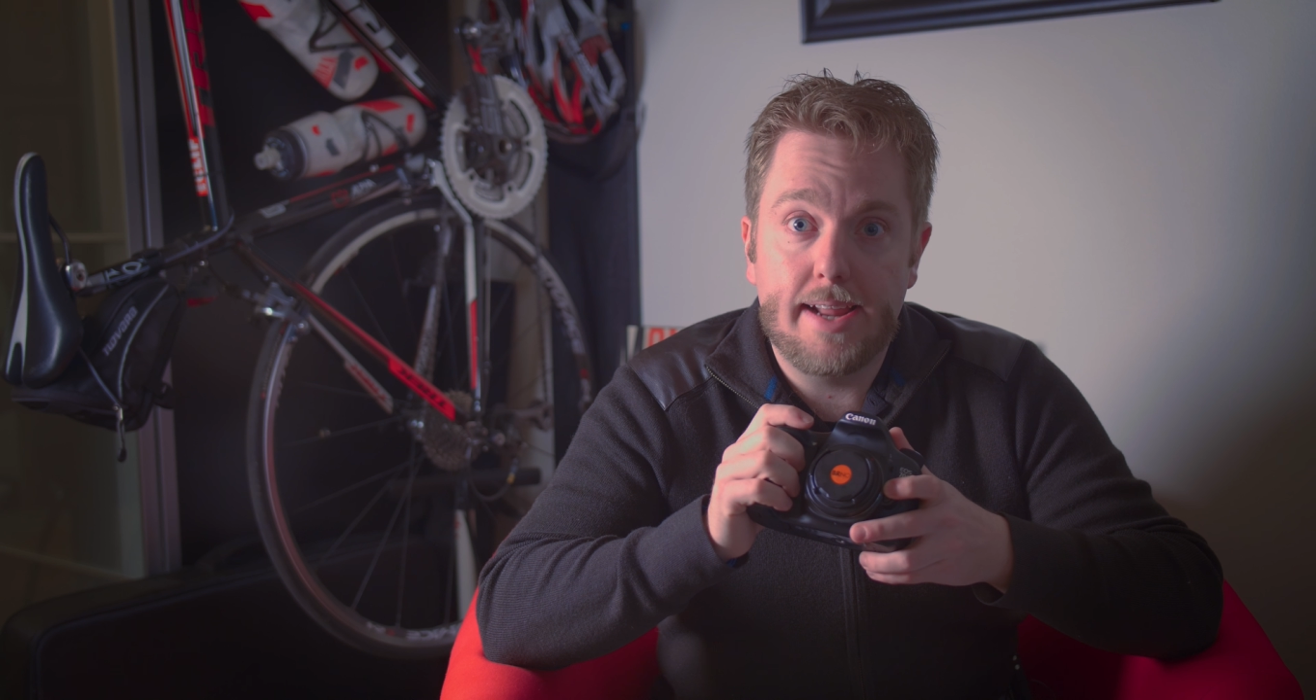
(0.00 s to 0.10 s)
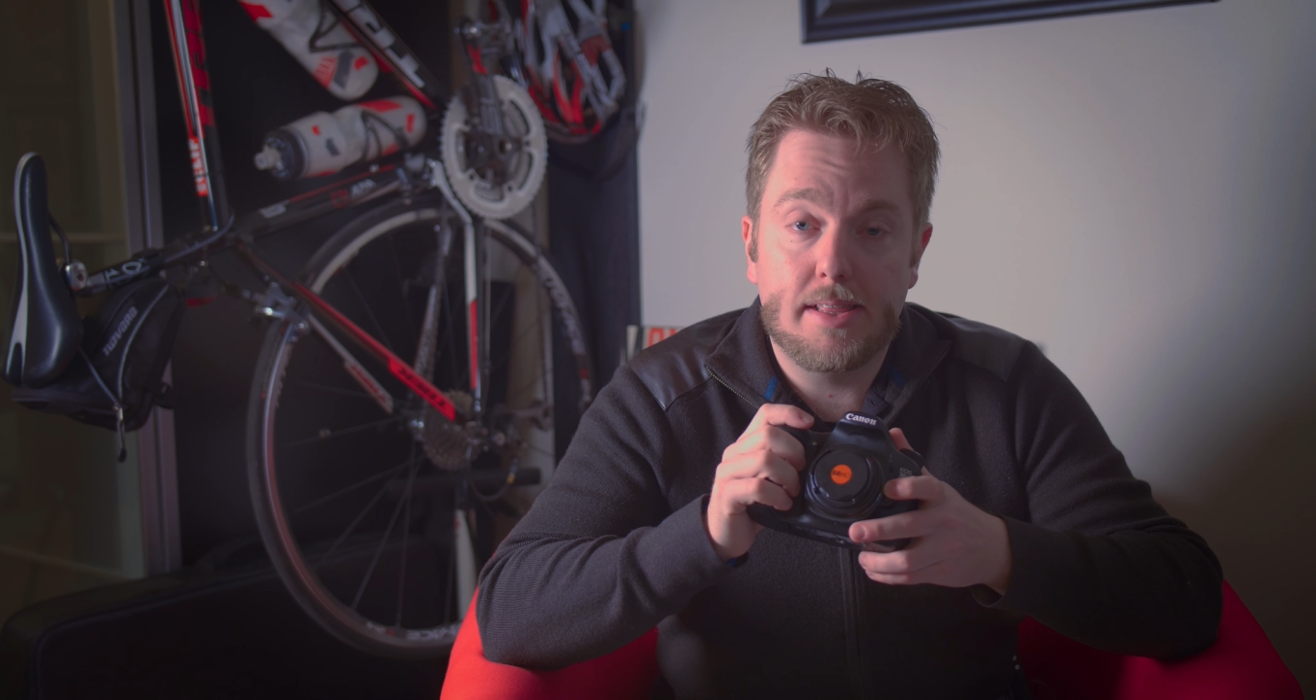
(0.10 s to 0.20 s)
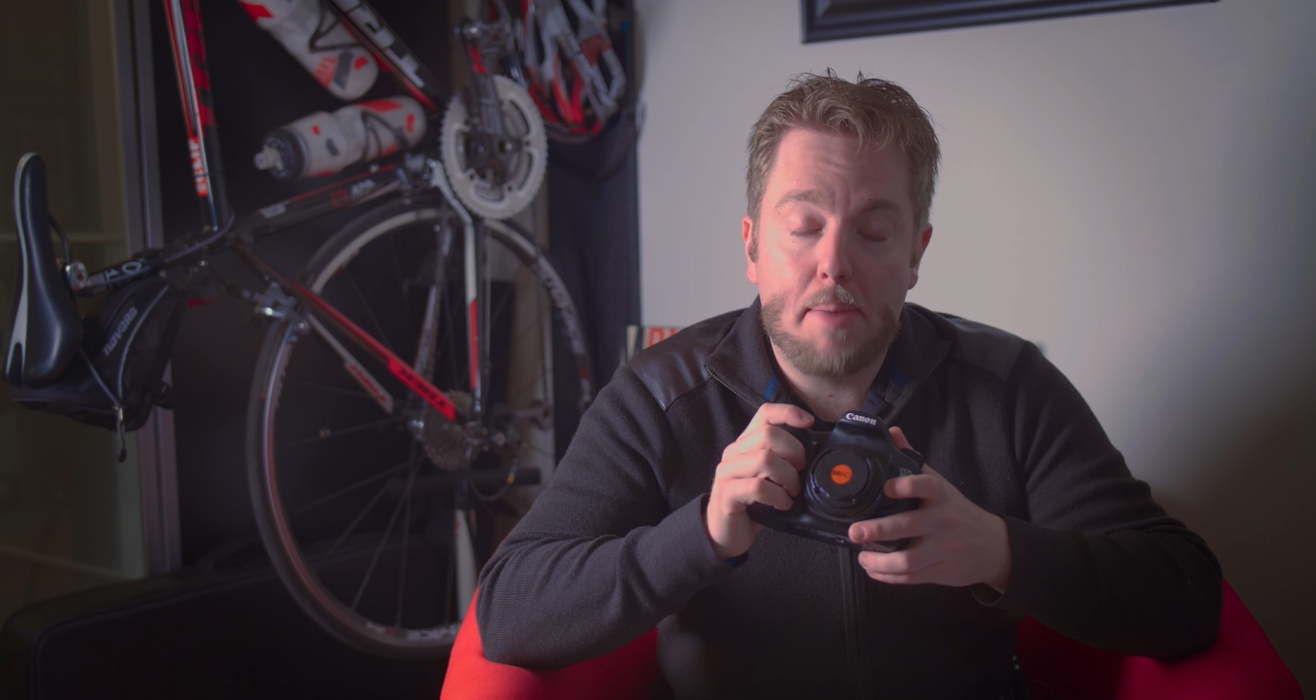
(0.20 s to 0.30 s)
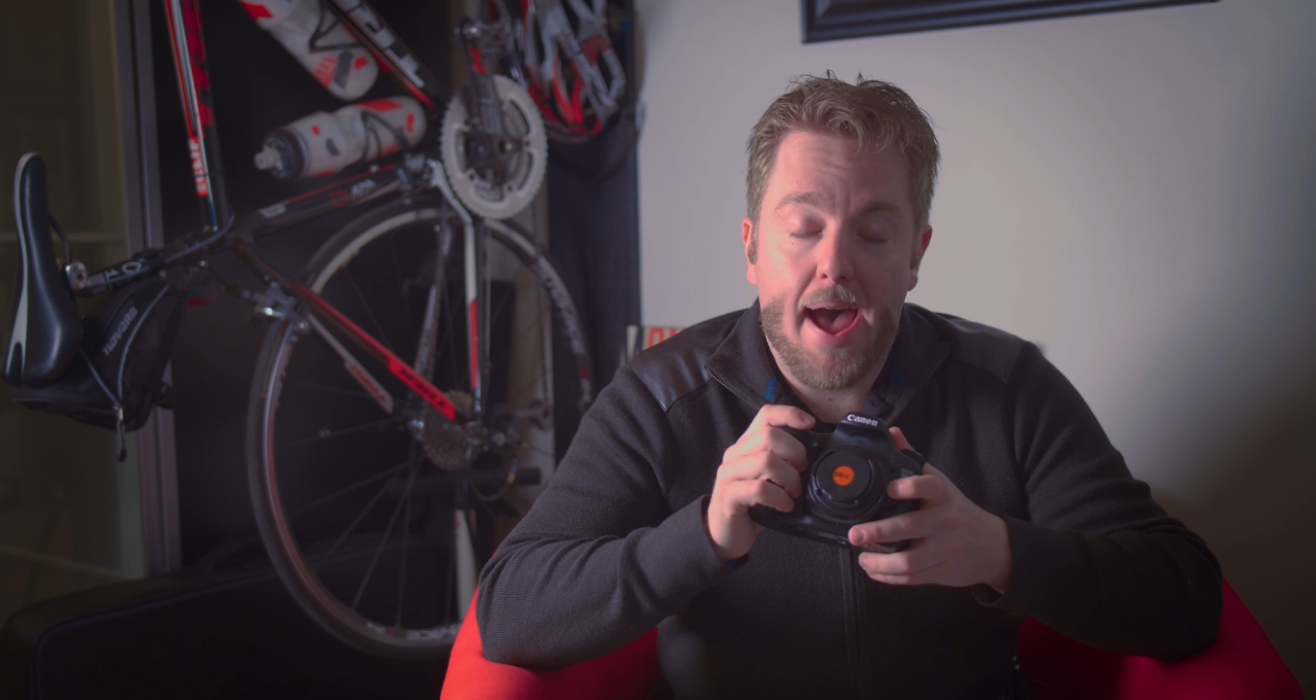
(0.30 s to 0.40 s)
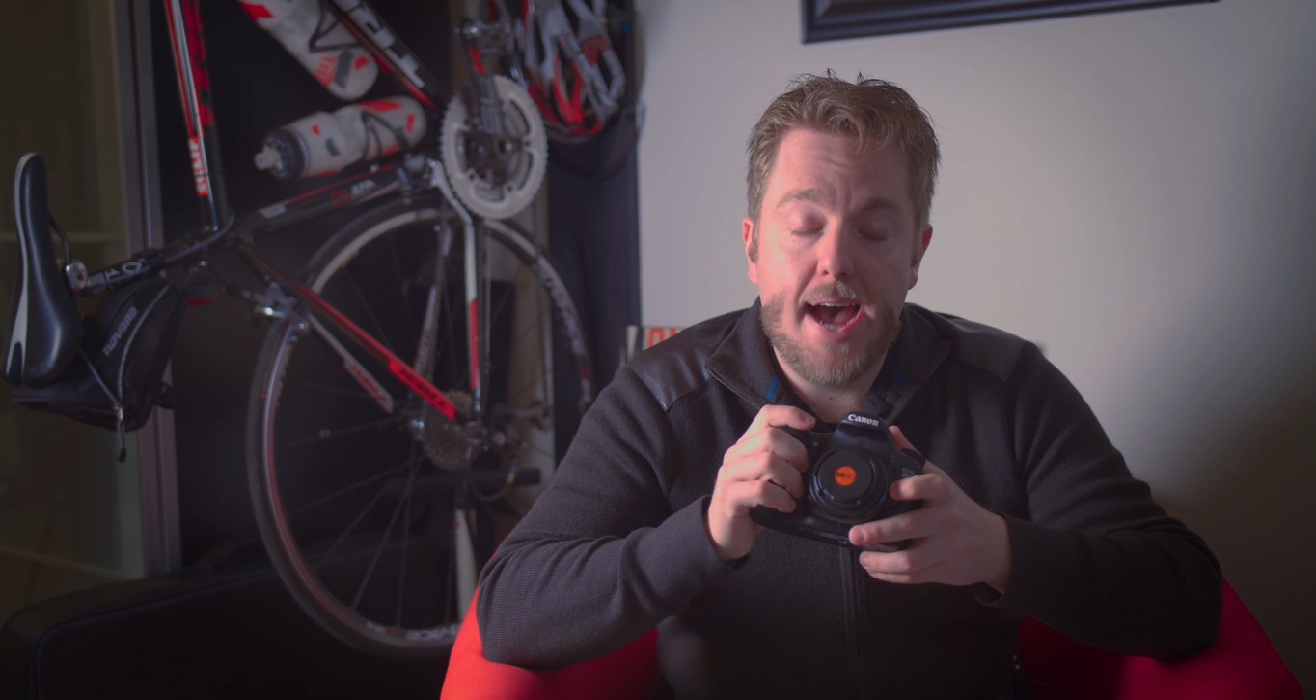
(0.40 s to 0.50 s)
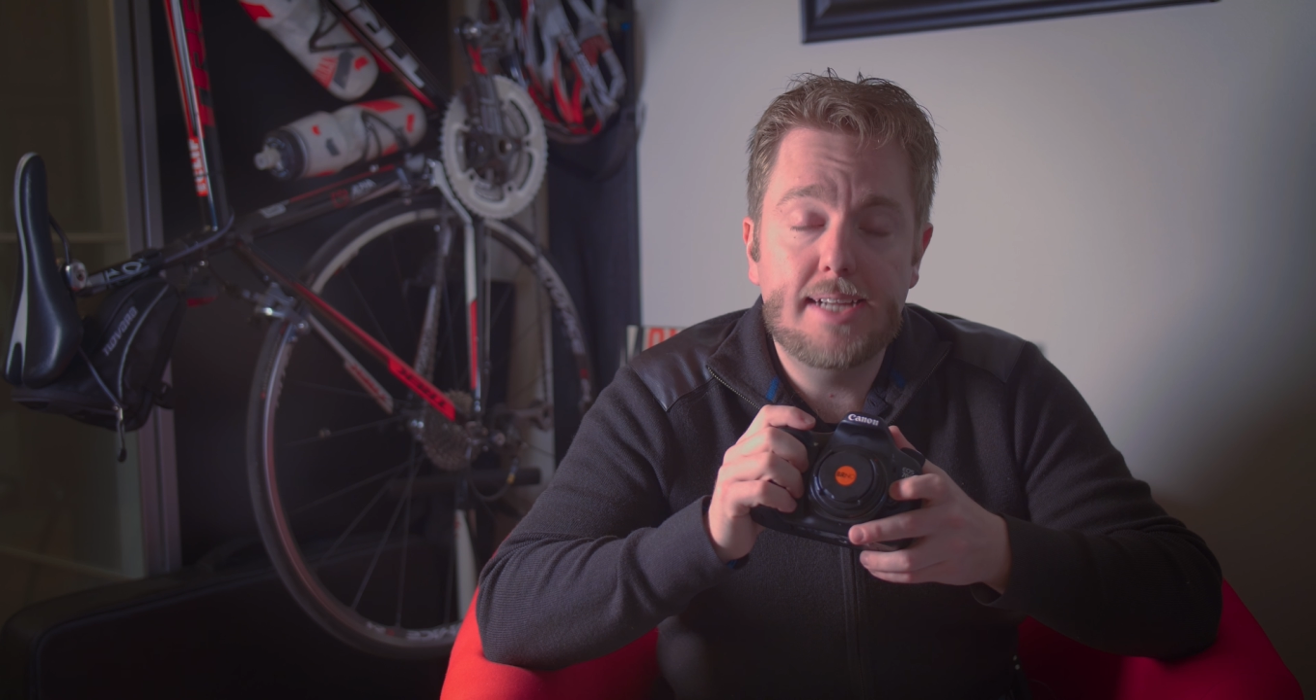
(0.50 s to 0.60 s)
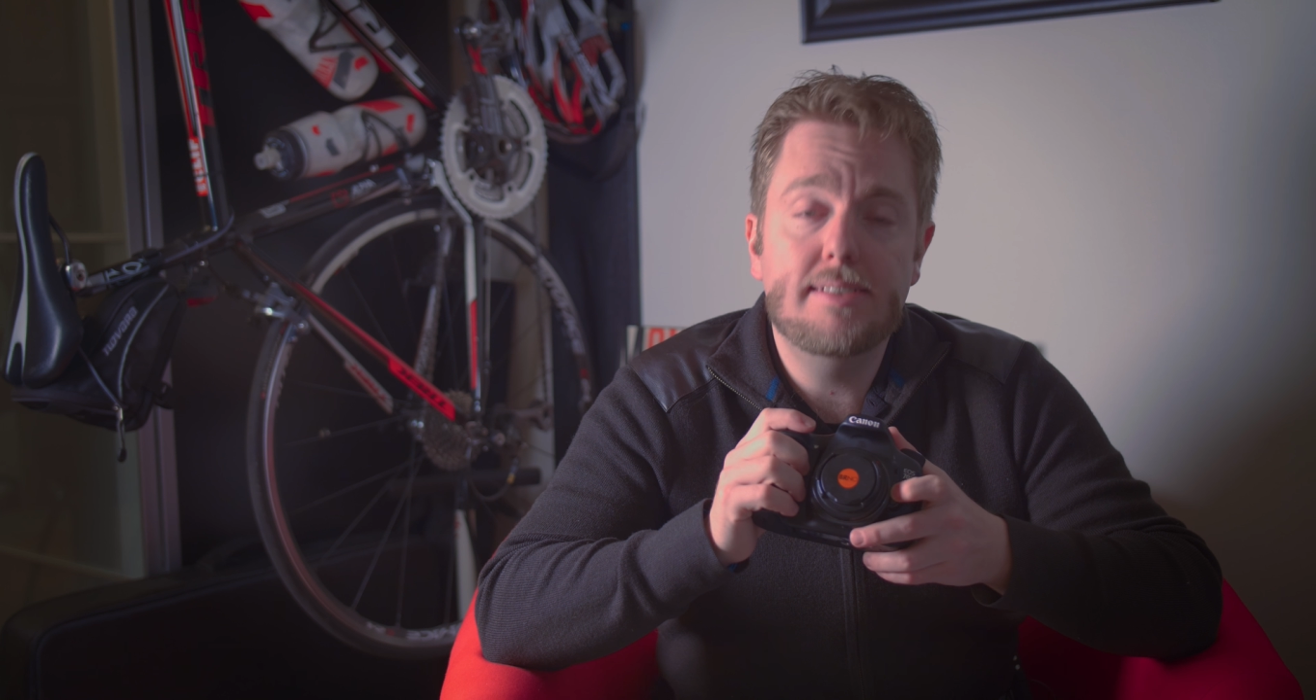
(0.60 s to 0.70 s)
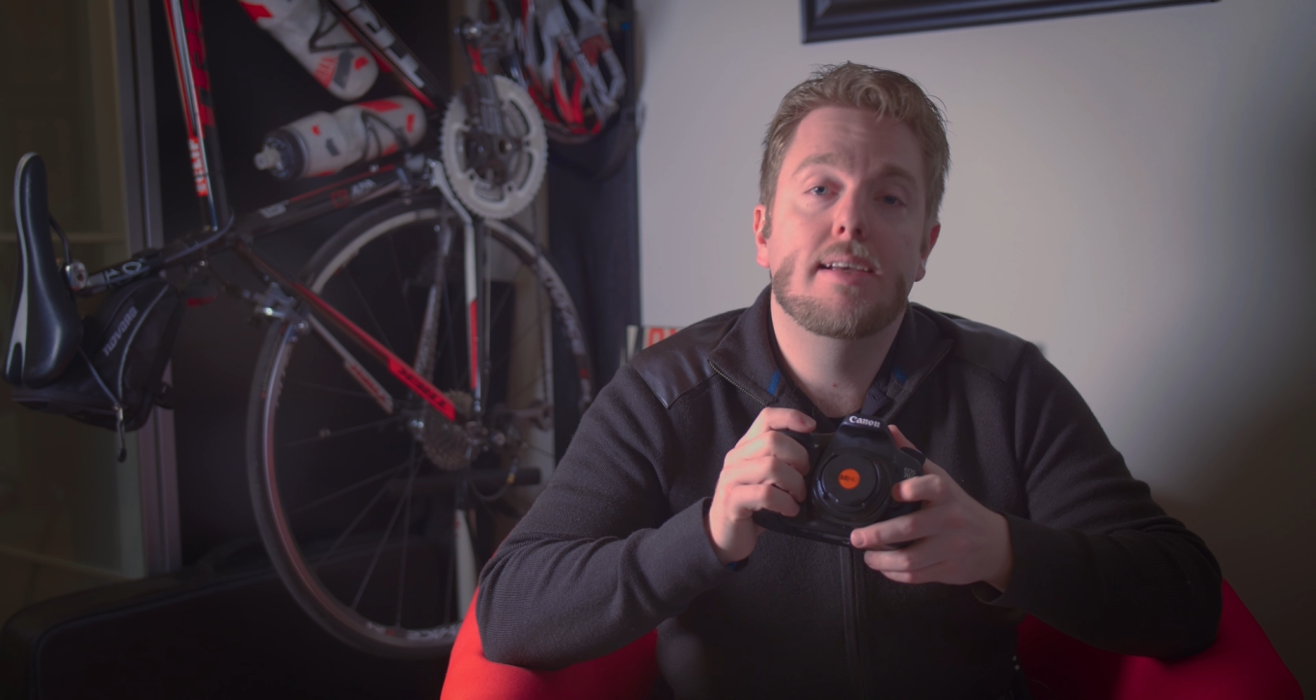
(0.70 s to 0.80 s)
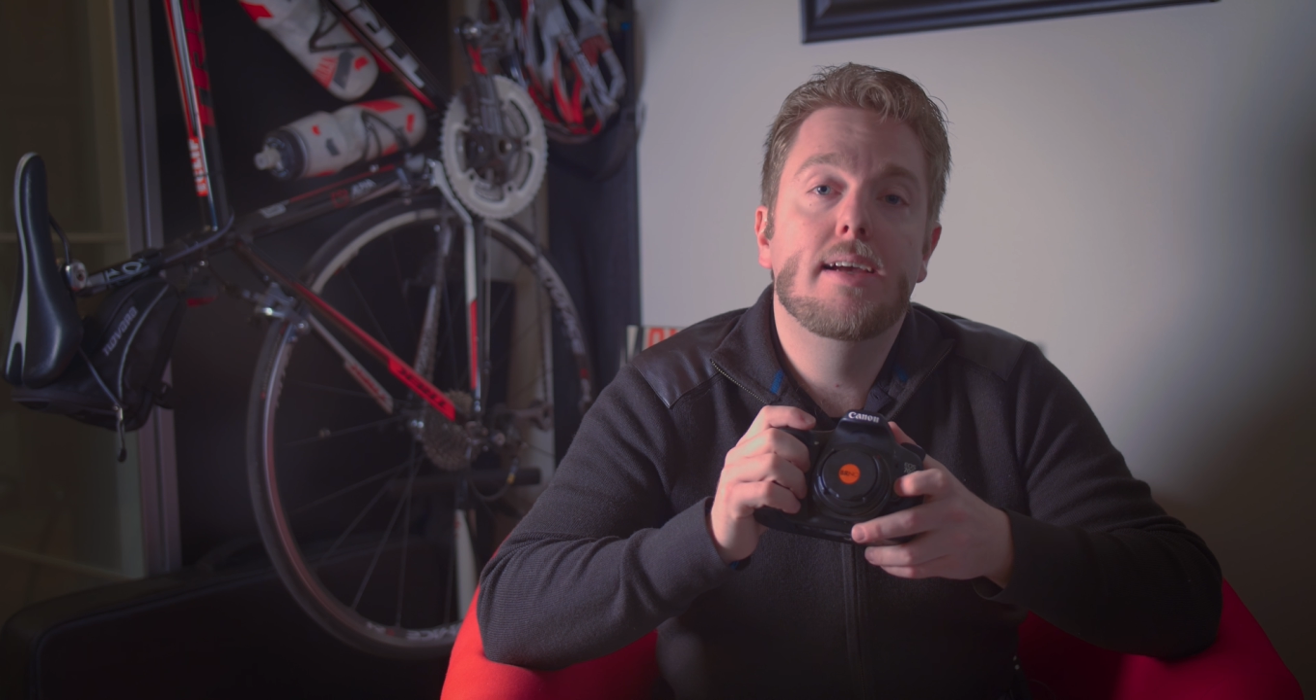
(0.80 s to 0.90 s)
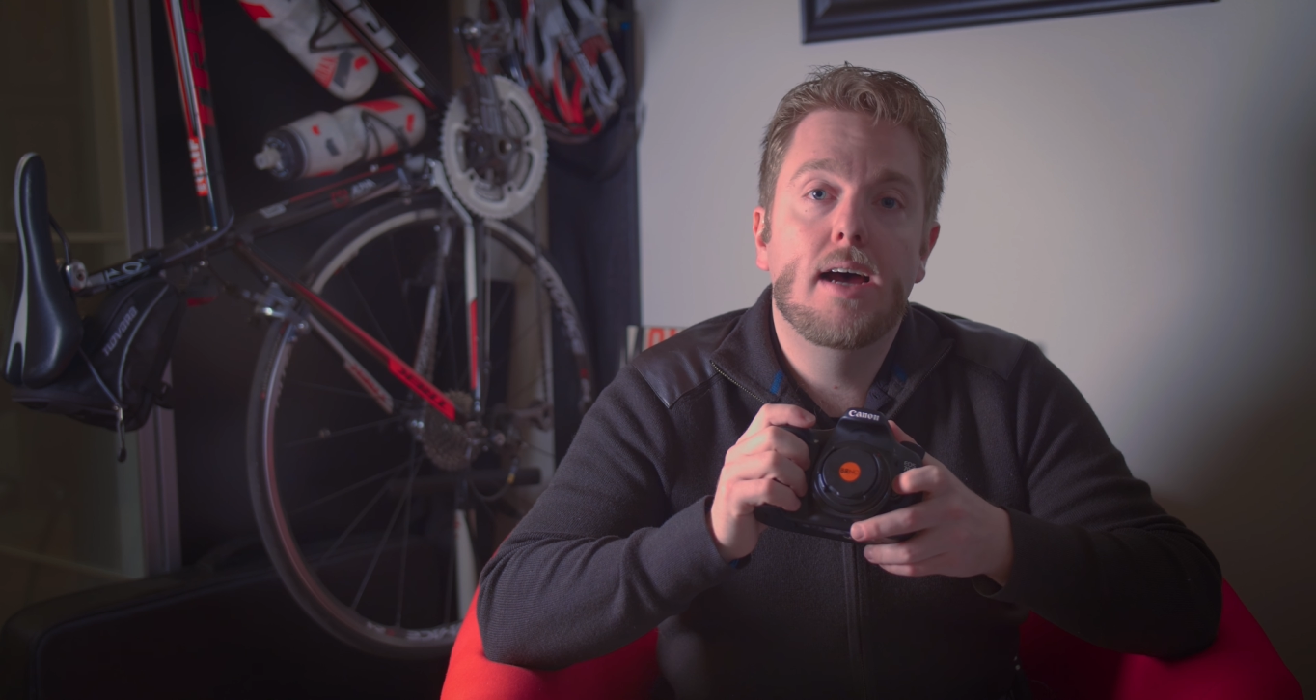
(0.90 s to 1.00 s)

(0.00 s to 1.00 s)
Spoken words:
in the past,